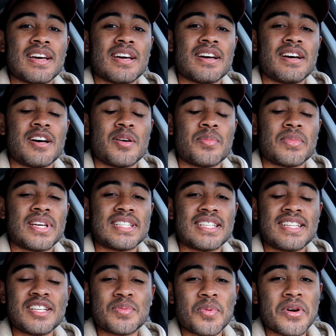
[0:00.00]
Because
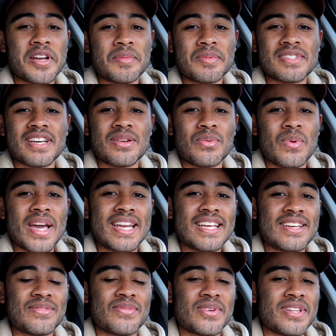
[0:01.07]
at this point I'm just kind of
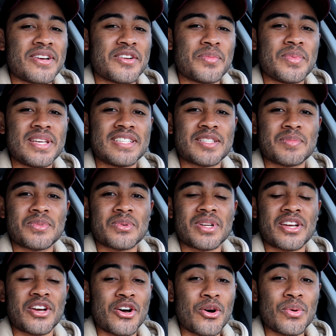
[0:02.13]
waiting for there to be some sort
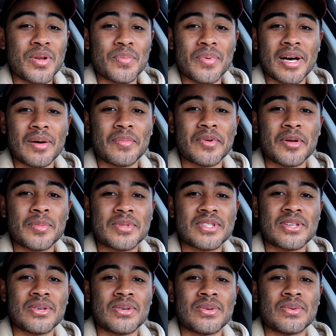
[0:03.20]
of code to pop up,
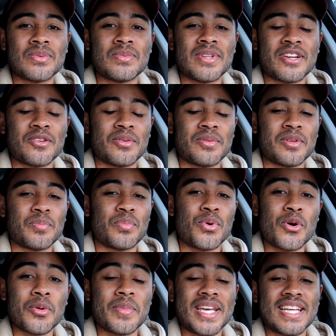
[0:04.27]
so that'll
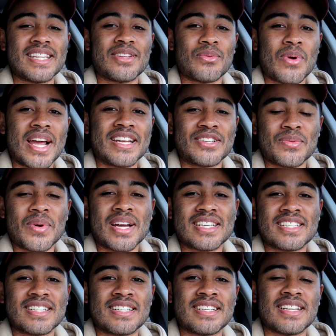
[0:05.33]
point me in the right
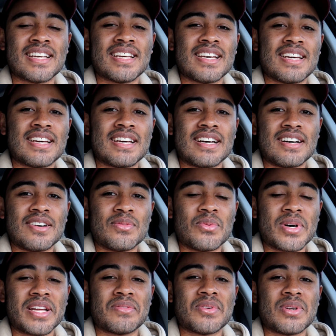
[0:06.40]
direction of
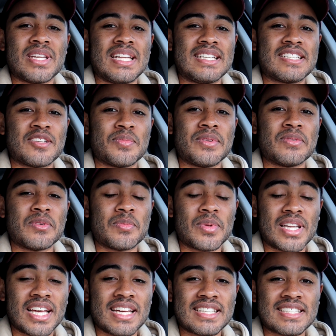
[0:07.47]
whatever needs to be
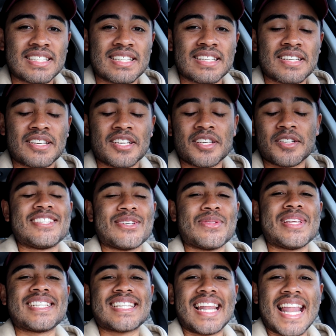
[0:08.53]
replaced. So
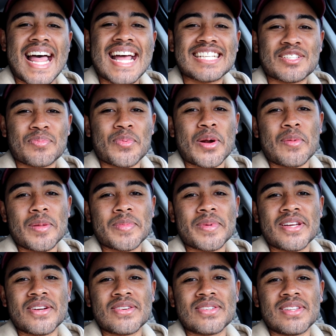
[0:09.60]
this last problem
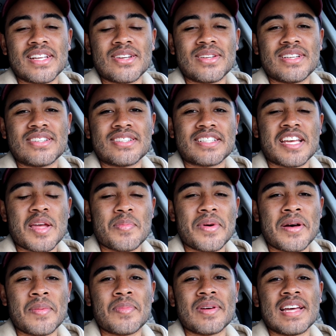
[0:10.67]
here literally just came
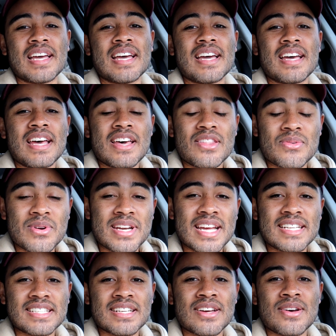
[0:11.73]
up 3
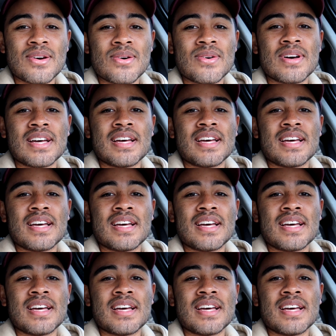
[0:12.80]
days ago.